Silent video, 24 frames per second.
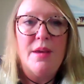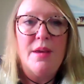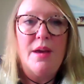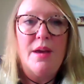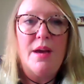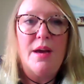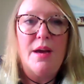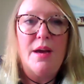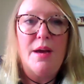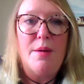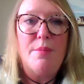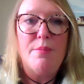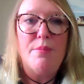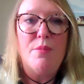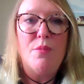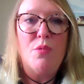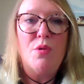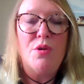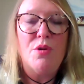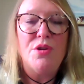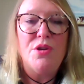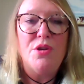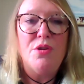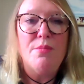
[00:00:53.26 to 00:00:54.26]

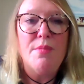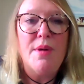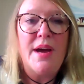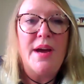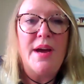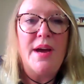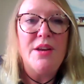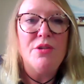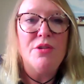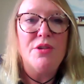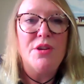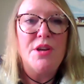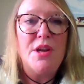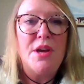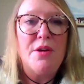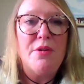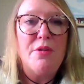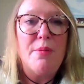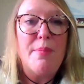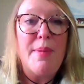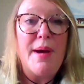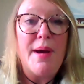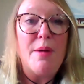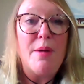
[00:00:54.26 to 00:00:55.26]
What you might not
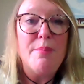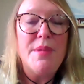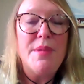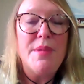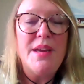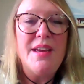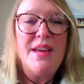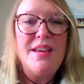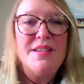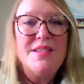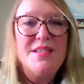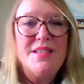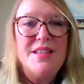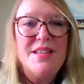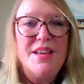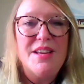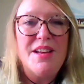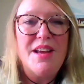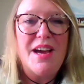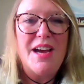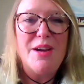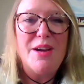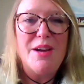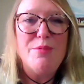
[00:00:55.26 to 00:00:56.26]
know about me is
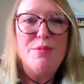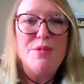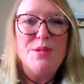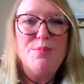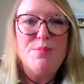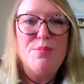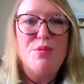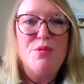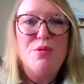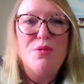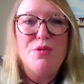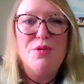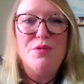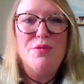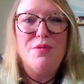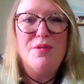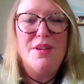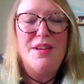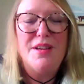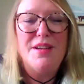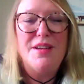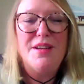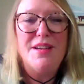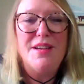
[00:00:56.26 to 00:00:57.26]
that I was born
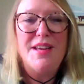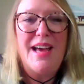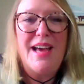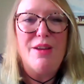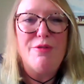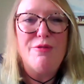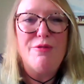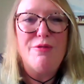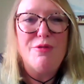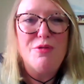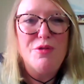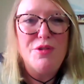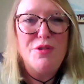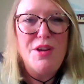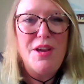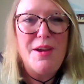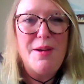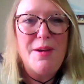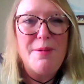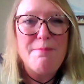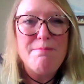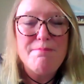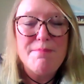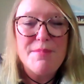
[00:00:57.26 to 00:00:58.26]
in
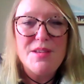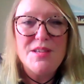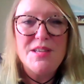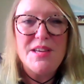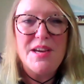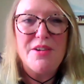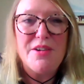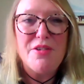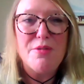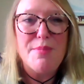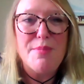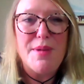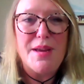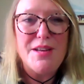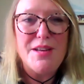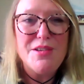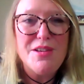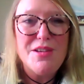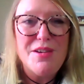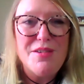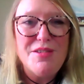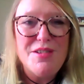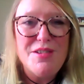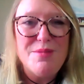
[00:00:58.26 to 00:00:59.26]
California,
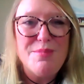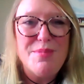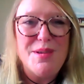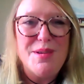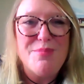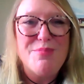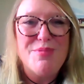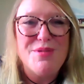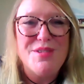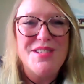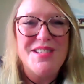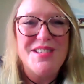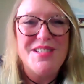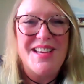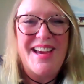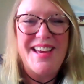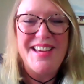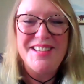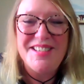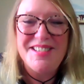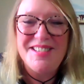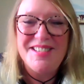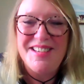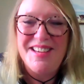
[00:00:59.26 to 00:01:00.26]
Sacramento to be
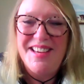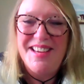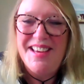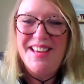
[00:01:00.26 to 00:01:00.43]
precise.